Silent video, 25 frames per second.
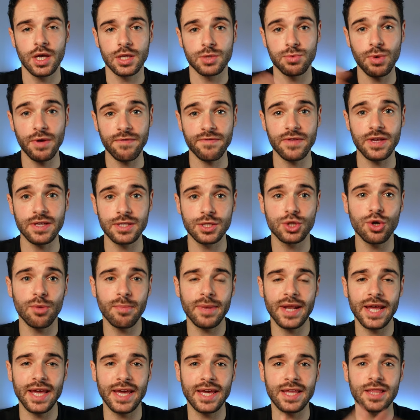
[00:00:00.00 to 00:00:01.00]
Zwift has
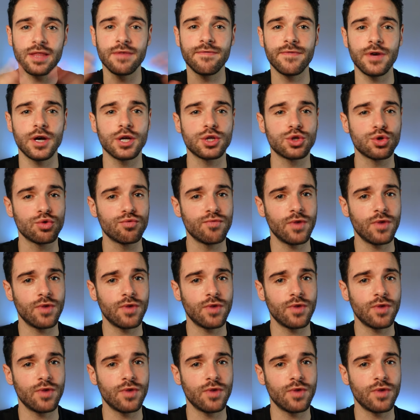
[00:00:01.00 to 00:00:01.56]
dominated the virtual